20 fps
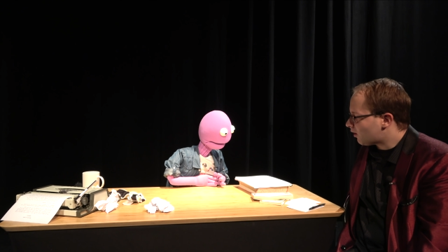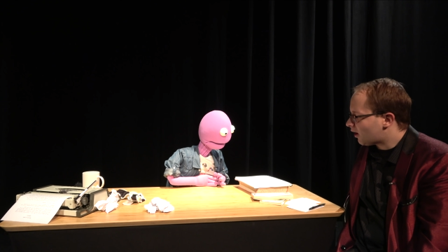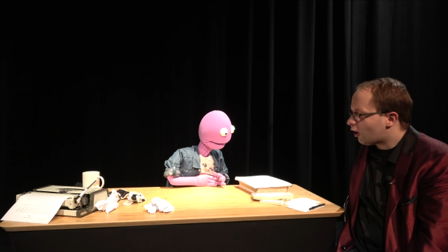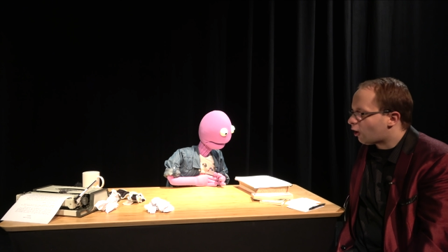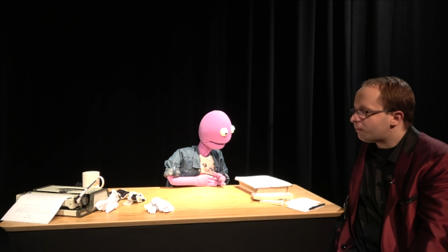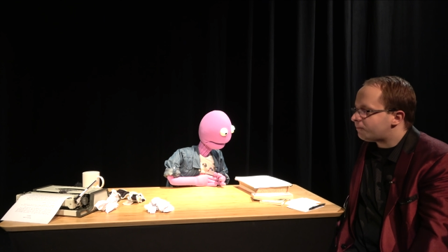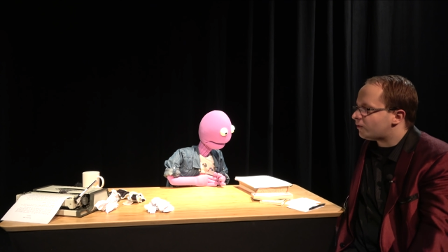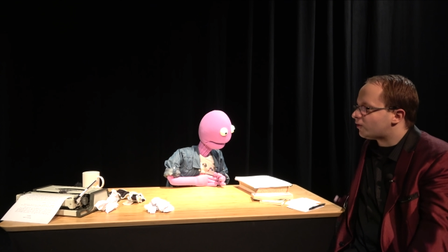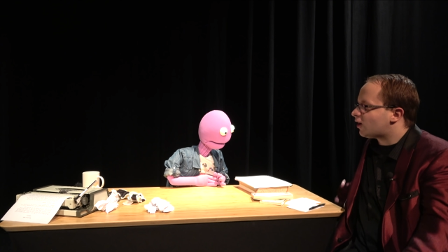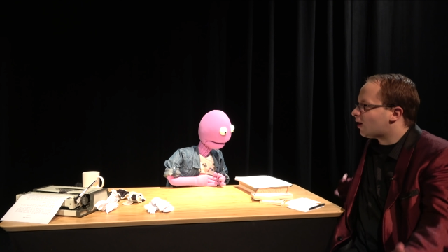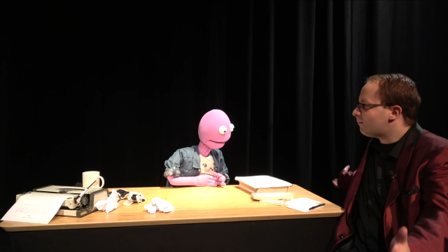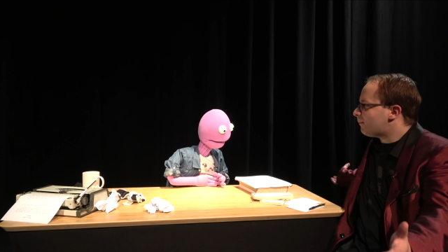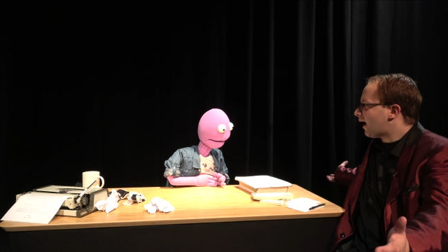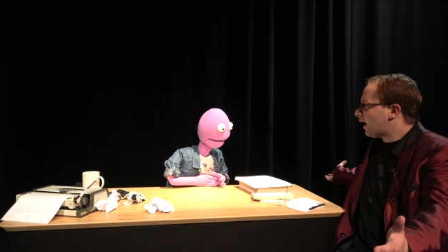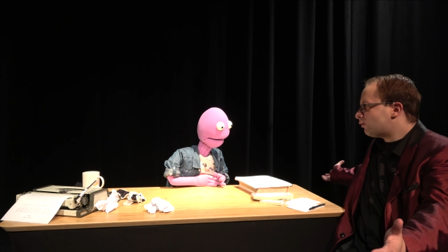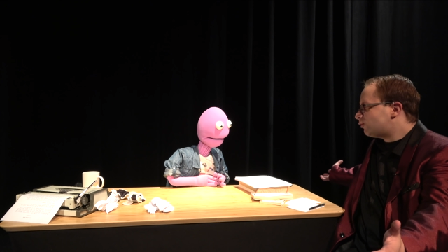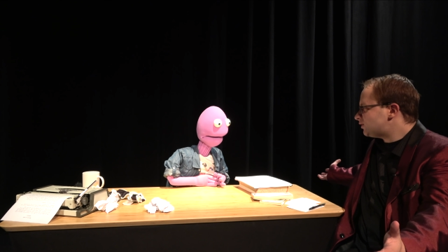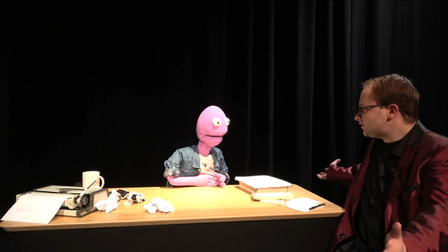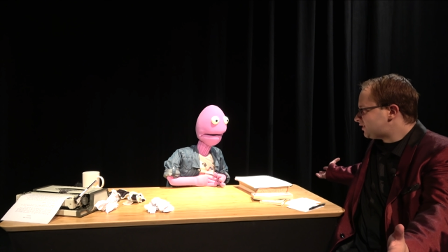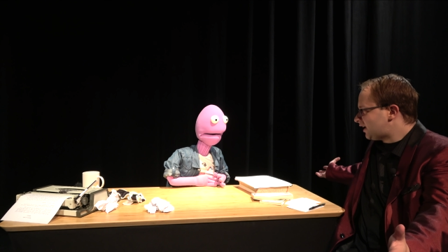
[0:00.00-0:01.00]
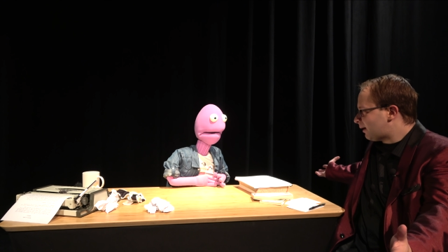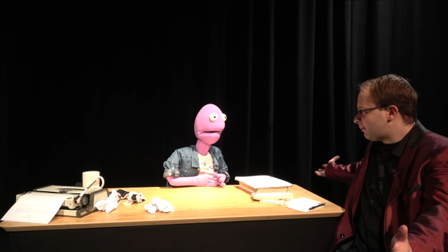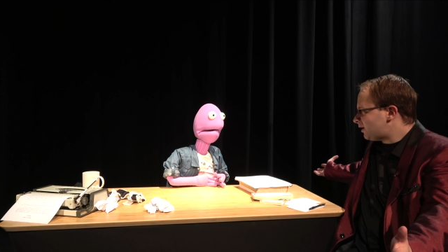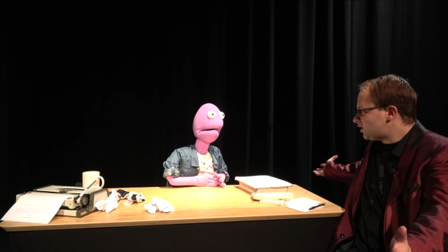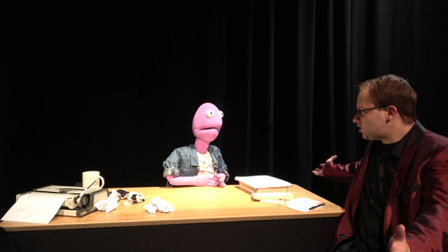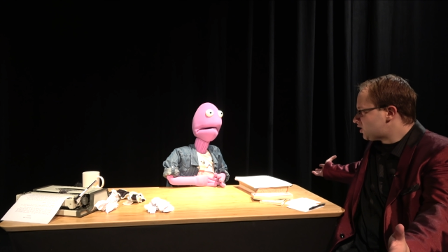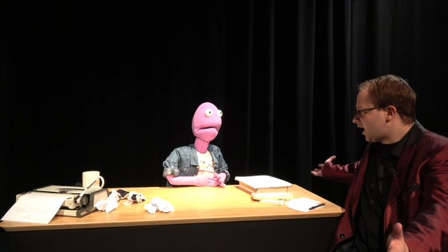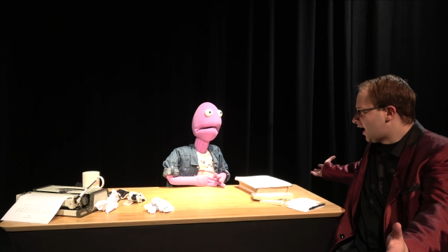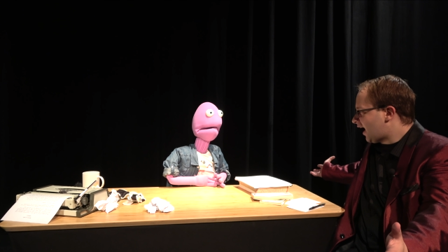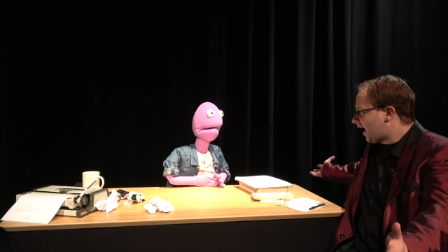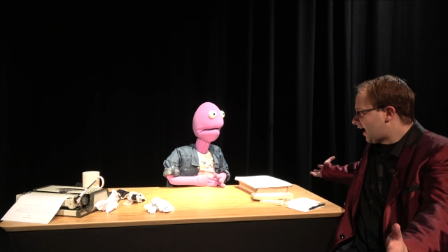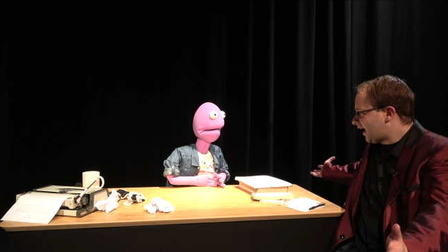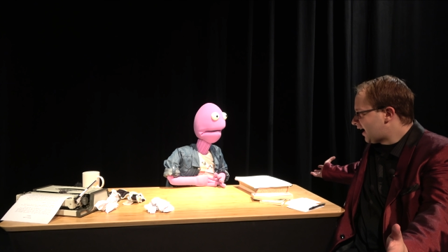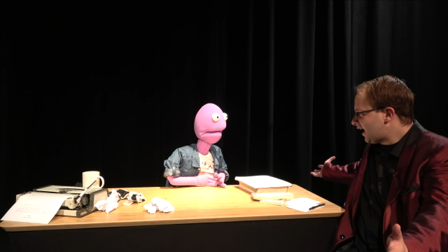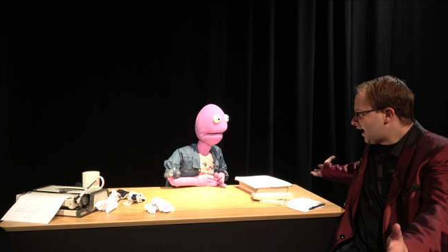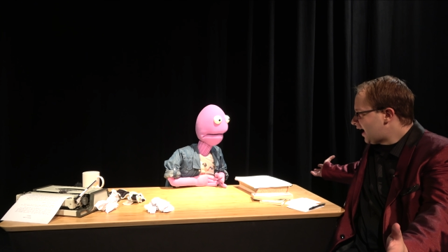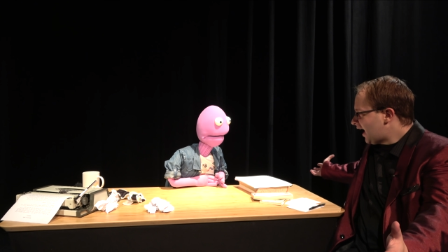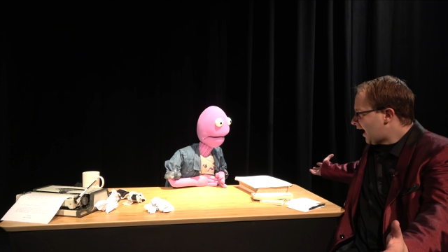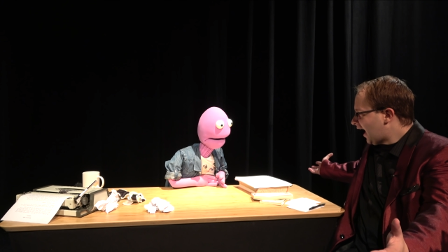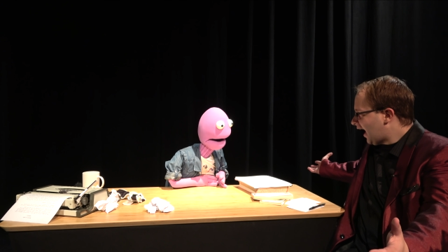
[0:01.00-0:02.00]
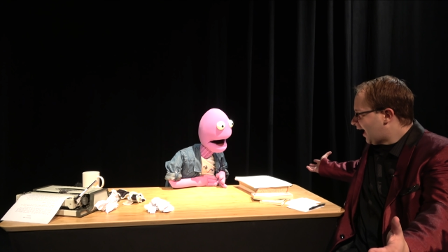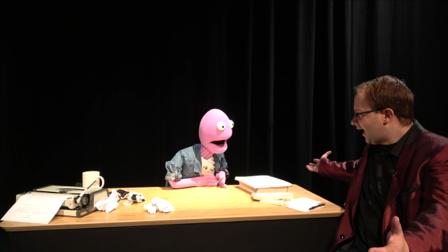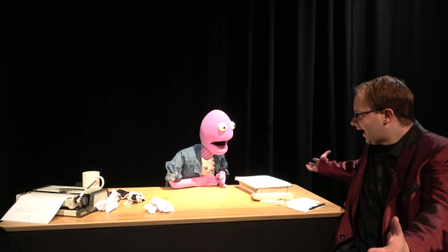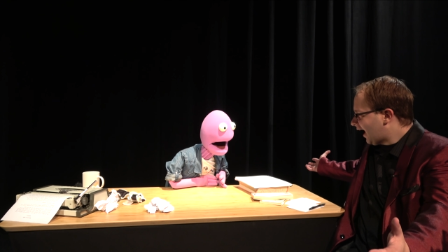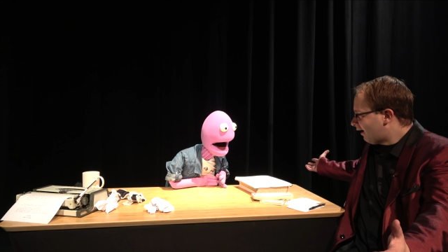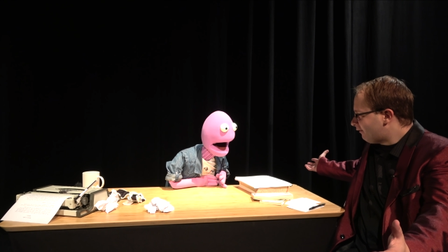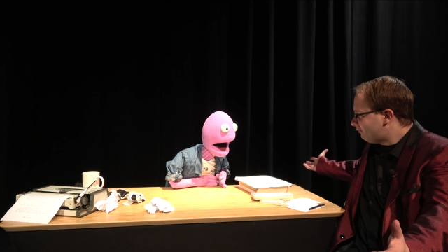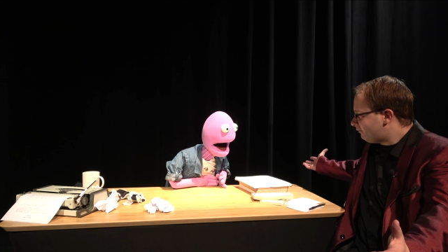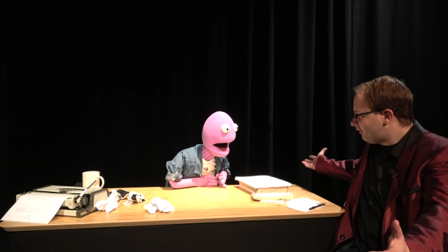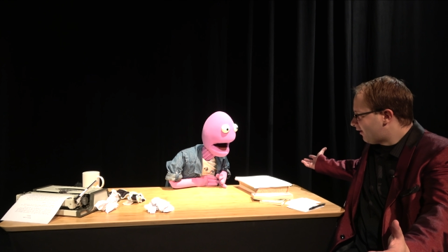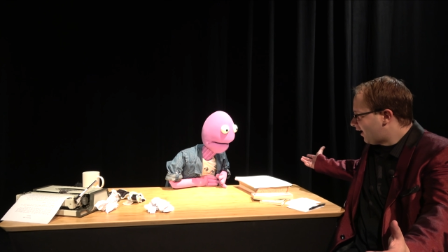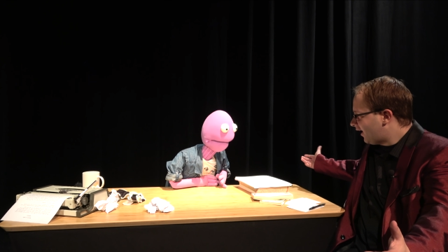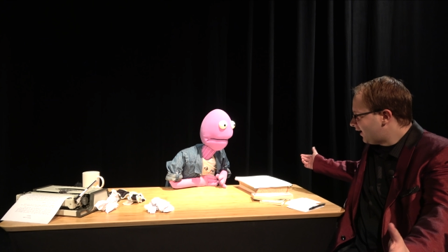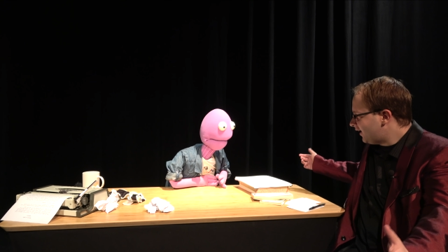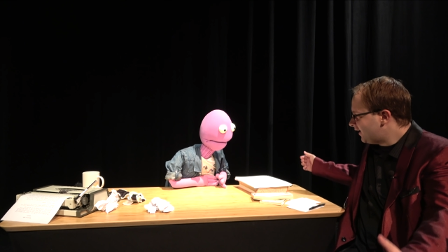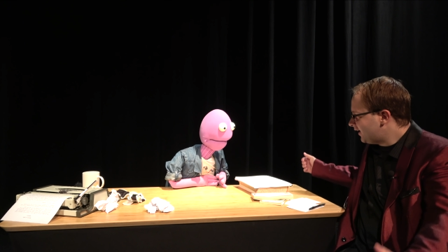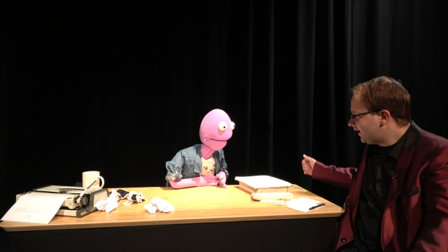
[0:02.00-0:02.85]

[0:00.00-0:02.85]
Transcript: I hope you'll come back with Sammy J and have fun.